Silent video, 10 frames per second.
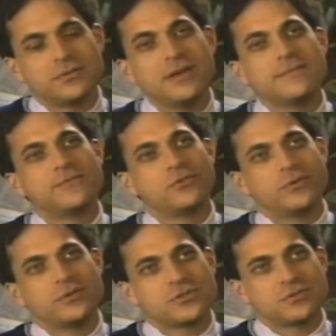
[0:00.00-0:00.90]

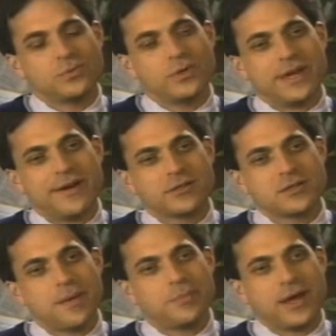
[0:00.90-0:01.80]
influence with Eric's
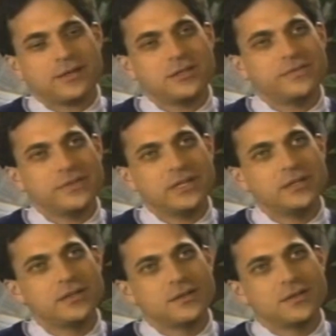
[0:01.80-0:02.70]
hyperactivity,